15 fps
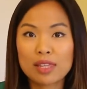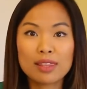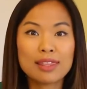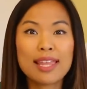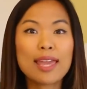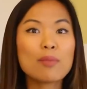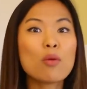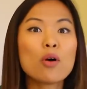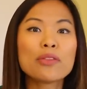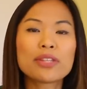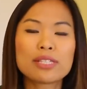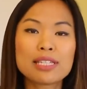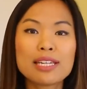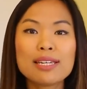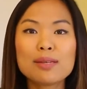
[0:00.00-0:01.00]
and name all
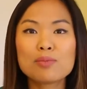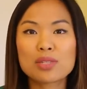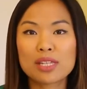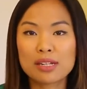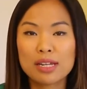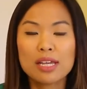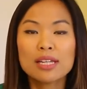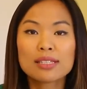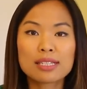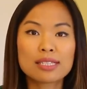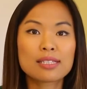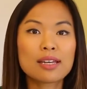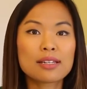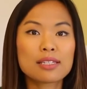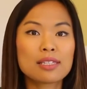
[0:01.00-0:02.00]
the teams and
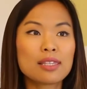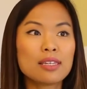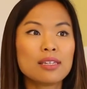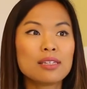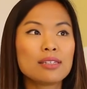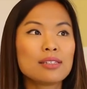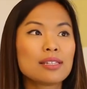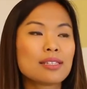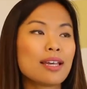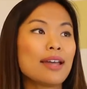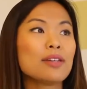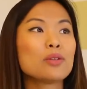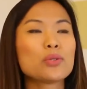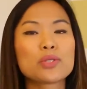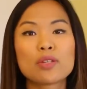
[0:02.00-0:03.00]
discuss the
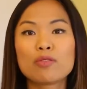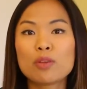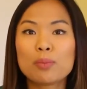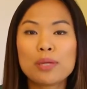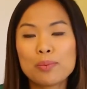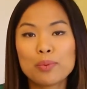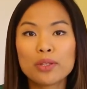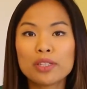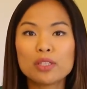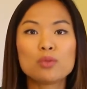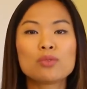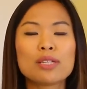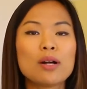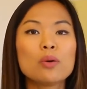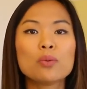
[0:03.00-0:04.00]
titles of the people that
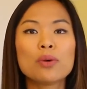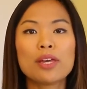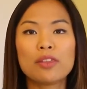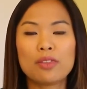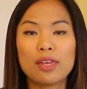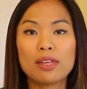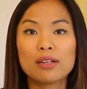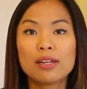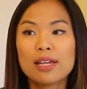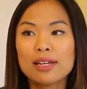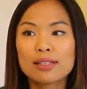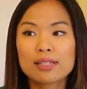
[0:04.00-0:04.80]
you dealt with and